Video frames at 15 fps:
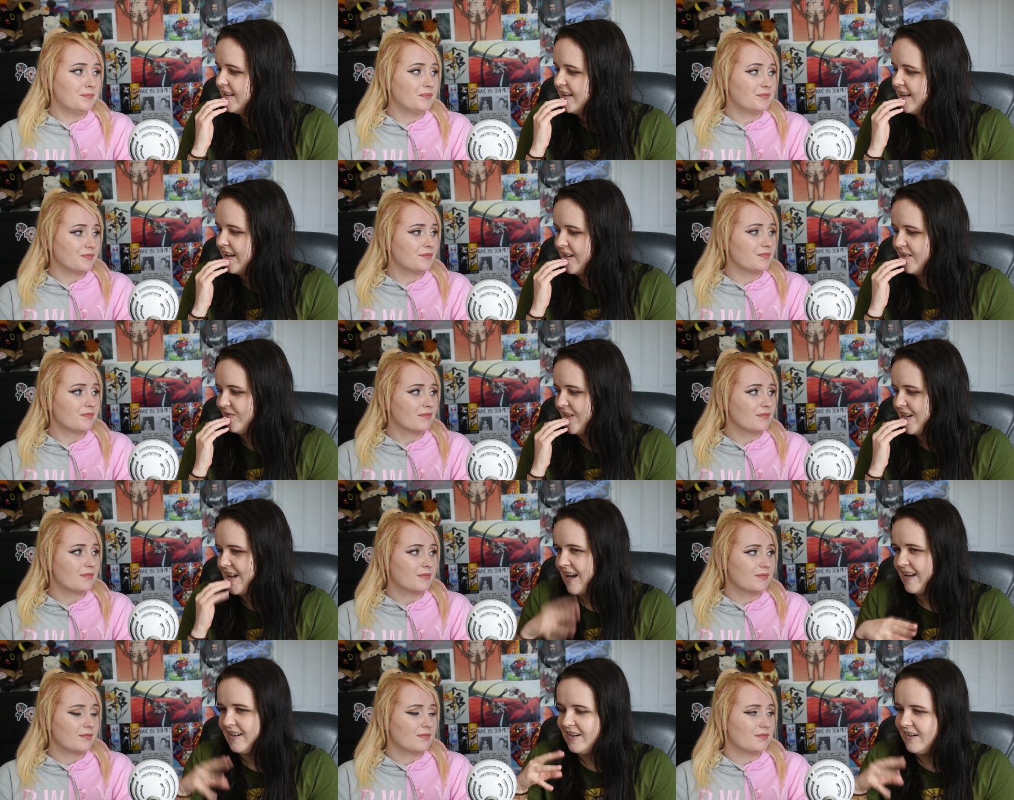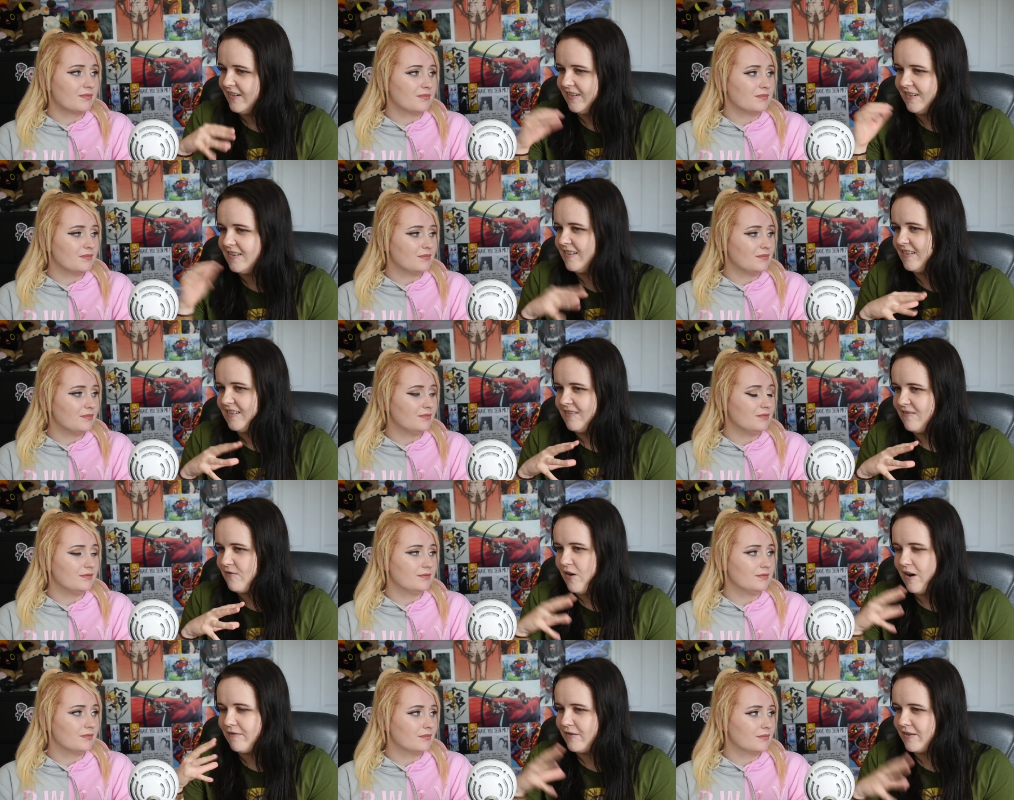Speaker 1: Um like in and out,
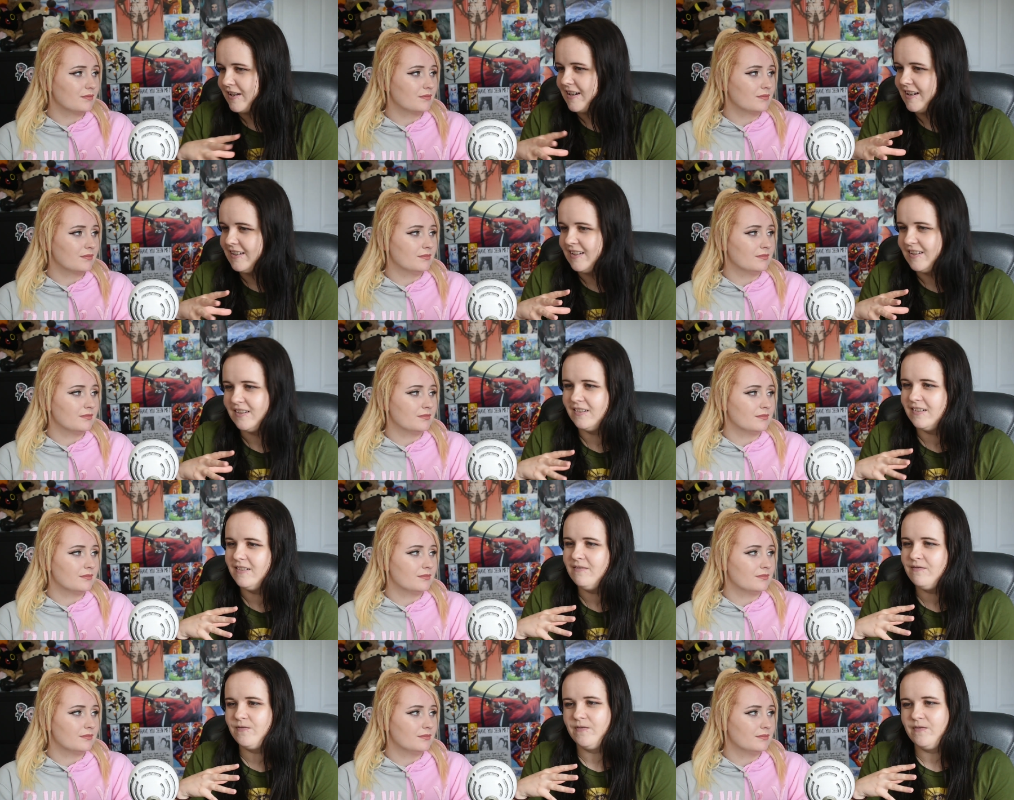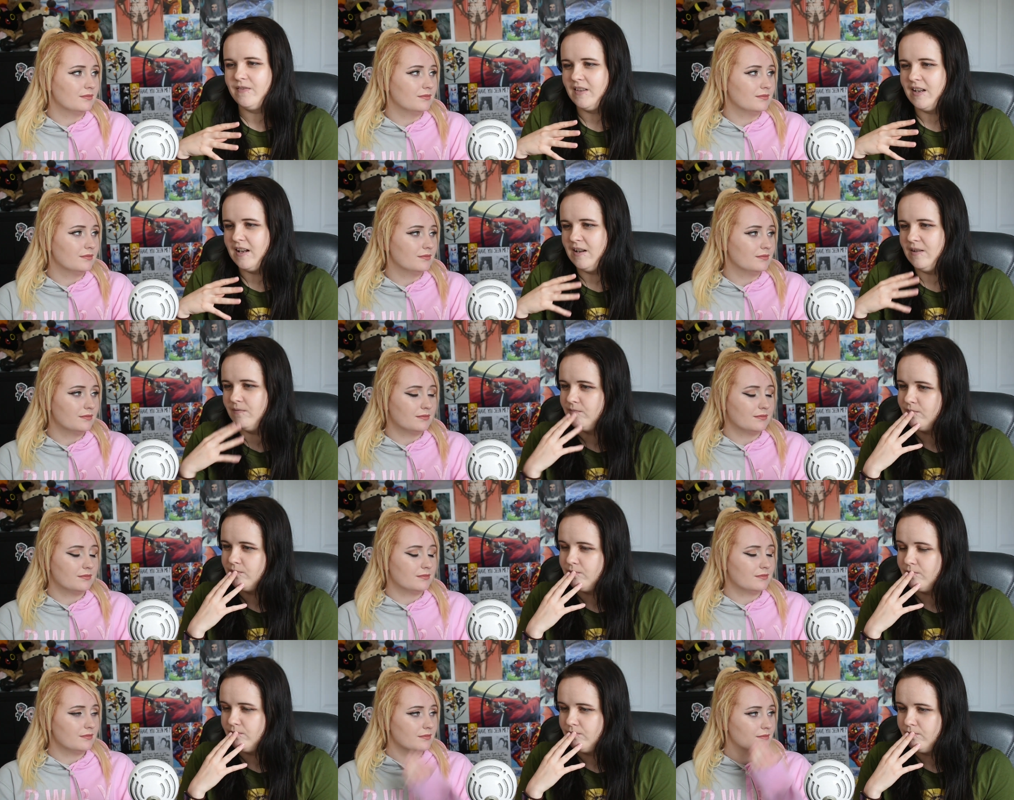whatever they need to do. Um